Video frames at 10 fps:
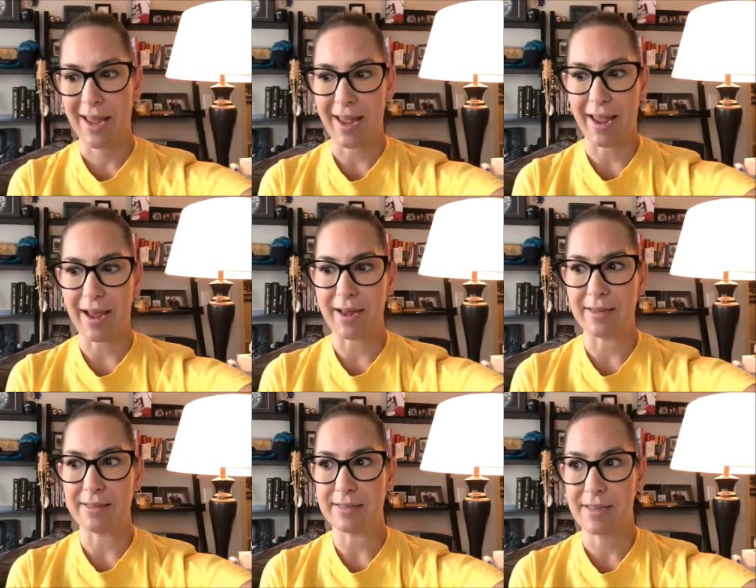
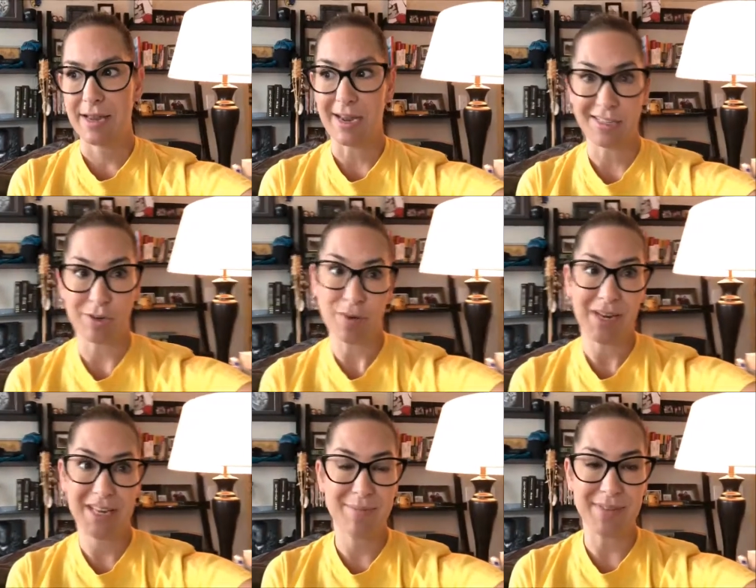and I still
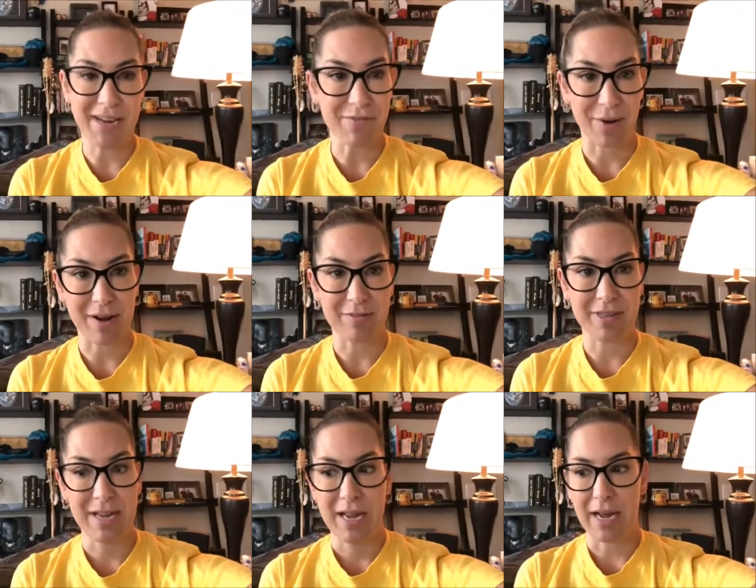want to keep Dave around.